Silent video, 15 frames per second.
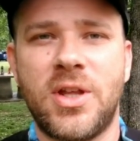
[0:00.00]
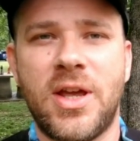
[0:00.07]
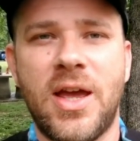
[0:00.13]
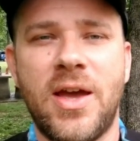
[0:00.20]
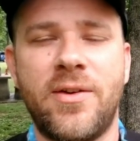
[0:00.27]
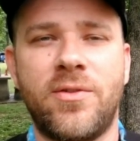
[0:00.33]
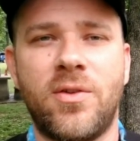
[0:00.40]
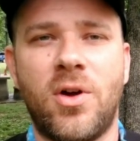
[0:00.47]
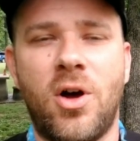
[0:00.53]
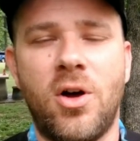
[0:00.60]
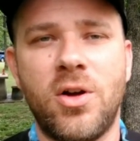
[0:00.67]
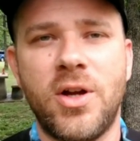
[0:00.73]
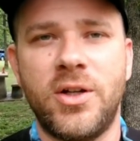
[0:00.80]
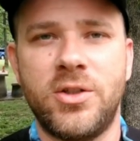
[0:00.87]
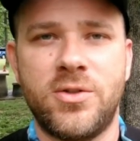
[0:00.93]
They have
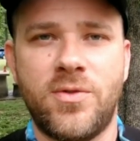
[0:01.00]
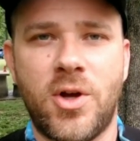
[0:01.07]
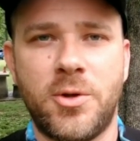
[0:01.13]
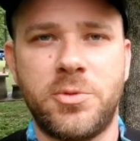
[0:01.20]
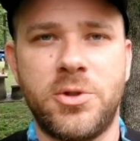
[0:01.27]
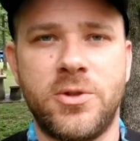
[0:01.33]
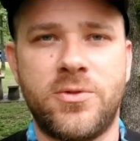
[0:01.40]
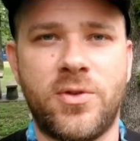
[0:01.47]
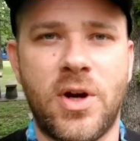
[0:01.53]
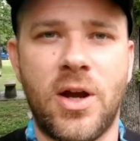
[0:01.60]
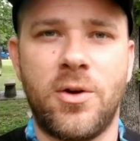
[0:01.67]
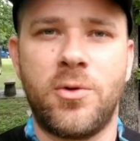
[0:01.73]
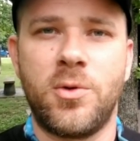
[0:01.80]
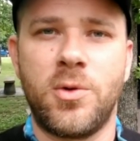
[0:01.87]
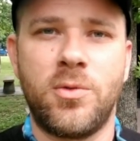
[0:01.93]
all kinds of options for
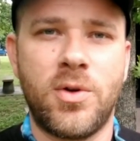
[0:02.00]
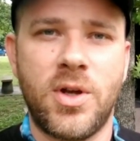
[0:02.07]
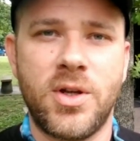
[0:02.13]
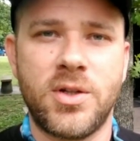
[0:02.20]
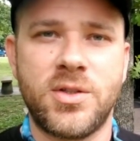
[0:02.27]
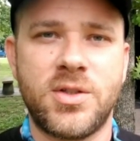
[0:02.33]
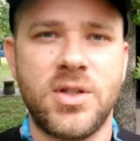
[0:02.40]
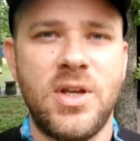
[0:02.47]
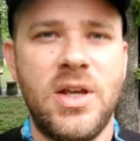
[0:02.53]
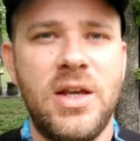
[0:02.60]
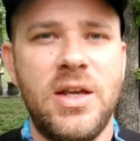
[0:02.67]
outdoor rugs.